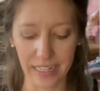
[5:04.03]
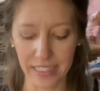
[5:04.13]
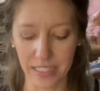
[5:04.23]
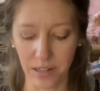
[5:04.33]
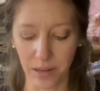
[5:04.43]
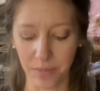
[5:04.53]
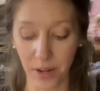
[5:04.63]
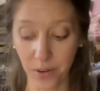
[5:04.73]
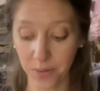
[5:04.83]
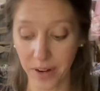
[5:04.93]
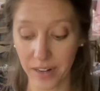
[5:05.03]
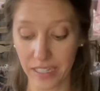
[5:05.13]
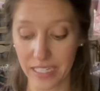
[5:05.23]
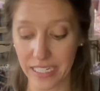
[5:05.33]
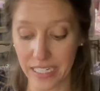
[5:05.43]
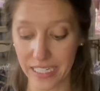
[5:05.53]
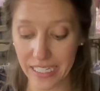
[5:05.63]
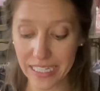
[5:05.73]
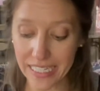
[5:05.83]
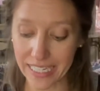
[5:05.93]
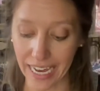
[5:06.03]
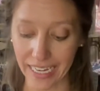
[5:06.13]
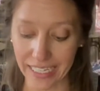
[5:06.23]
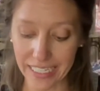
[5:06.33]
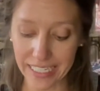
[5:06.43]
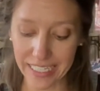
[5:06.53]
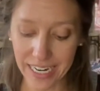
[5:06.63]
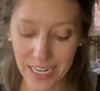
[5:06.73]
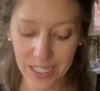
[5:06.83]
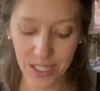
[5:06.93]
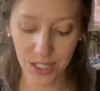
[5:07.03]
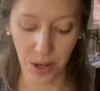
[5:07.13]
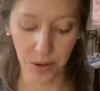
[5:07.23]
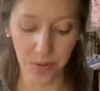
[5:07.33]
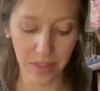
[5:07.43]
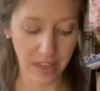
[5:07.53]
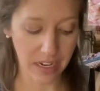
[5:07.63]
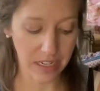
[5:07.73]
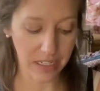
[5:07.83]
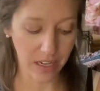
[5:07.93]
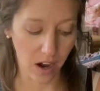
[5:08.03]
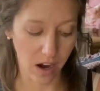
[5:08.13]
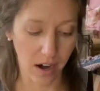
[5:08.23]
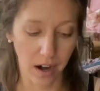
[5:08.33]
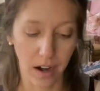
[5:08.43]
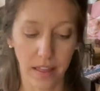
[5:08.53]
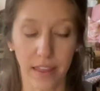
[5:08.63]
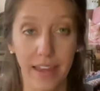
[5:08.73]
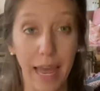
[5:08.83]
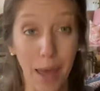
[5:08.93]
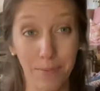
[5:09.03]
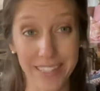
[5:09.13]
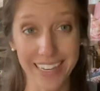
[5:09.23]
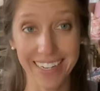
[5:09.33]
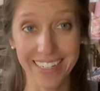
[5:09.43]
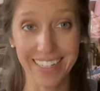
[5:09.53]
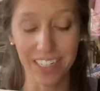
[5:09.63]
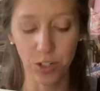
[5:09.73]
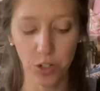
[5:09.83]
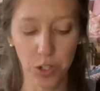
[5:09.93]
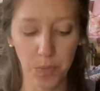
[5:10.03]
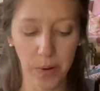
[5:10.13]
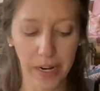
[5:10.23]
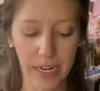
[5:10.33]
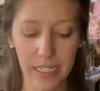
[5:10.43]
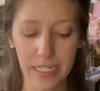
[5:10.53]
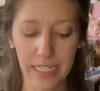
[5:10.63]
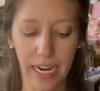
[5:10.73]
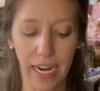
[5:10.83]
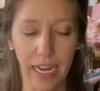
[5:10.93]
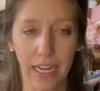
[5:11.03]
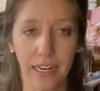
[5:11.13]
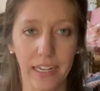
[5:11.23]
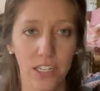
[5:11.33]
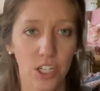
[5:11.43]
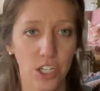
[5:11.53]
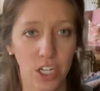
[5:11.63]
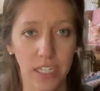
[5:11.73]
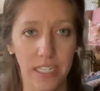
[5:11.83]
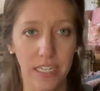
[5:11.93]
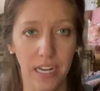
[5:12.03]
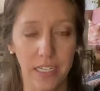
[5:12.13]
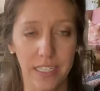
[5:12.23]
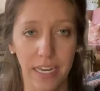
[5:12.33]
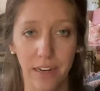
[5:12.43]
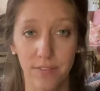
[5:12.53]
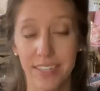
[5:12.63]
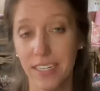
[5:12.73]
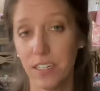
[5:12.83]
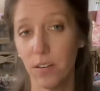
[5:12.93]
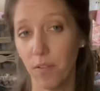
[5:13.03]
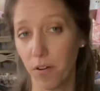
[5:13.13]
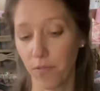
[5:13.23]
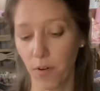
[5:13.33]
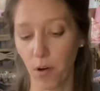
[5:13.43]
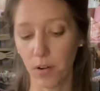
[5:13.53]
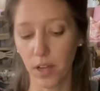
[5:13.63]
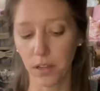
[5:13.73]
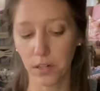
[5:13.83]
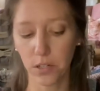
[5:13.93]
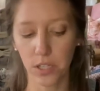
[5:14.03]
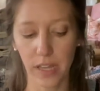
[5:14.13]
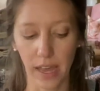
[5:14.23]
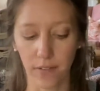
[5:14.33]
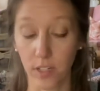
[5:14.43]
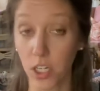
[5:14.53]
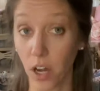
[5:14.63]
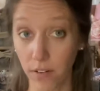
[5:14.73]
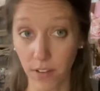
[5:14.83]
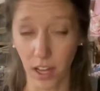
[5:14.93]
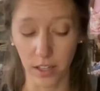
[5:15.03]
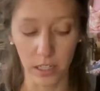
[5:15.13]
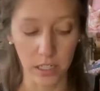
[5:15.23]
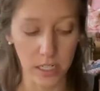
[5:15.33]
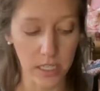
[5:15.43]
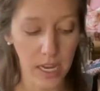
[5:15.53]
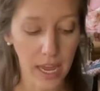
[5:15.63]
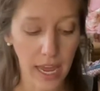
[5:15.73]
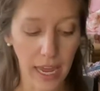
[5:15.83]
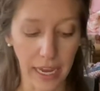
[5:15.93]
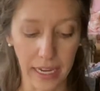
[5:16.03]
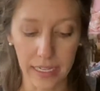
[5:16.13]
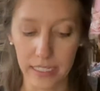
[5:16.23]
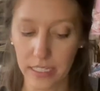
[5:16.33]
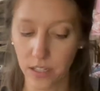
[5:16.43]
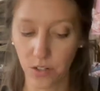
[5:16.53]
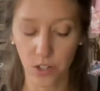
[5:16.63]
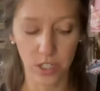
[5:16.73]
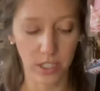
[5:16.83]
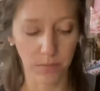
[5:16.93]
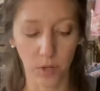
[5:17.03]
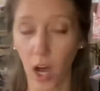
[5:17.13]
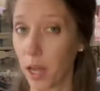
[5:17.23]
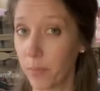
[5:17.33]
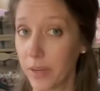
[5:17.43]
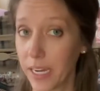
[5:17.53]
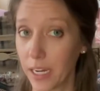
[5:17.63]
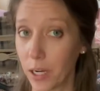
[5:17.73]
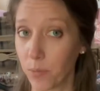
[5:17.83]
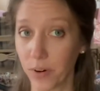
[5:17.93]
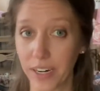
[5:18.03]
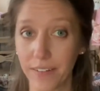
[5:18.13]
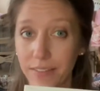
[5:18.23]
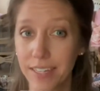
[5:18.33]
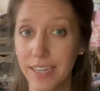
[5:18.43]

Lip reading: some underwear that's decently sized. So these are the Amazon Essentials brand, and it's just a set of 6 of their fall colors. They have a ton of colors, and these are just some cotton bikini briefs.